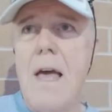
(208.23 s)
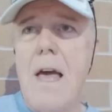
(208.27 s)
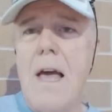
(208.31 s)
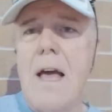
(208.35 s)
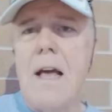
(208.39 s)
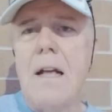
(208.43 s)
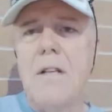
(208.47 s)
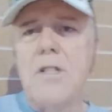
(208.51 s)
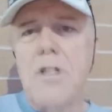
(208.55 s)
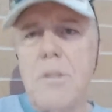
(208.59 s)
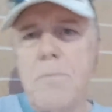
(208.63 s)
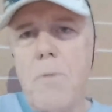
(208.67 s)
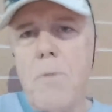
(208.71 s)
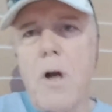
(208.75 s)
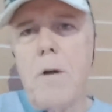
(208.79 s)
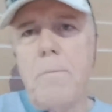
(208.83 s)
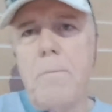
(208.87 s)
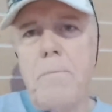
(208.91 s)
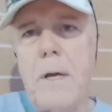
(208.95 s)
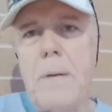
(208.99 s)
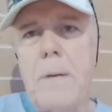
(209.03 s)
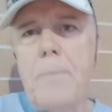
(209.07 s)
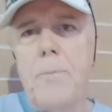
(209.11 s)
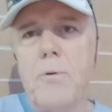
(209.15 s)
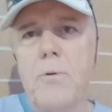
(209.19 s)
And smart
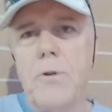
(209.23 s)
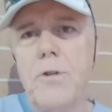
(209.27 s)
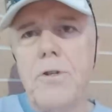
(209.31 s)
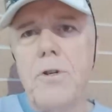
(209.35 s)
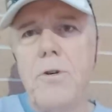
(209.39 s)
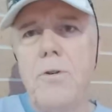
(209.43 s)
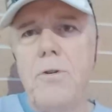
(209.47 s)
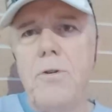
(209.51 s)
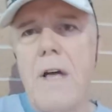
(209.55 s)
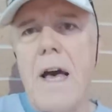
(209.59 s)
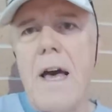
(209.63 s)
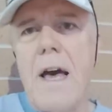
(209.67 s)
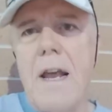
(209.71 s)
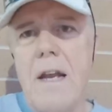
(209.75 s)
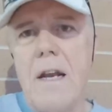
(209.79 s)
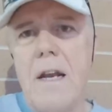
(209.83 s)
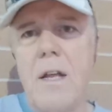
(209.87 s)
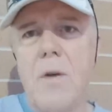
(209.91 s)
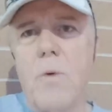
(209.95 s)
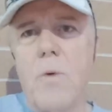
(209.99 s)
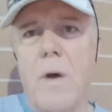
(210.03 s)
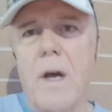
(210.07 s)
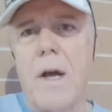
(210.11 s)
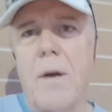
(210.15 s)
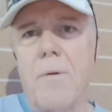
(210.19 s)
people will do that
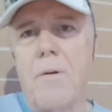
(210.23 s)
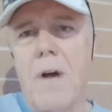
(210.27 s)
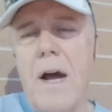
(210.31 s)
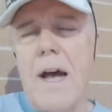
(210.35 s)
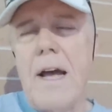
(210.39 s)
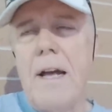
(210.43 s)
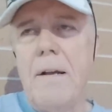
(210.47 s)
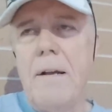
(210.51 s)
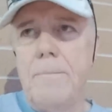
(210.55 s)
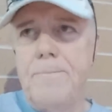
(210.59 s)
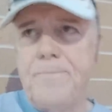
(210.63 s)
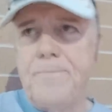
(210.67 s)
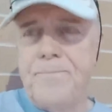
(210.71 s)
anyway, right?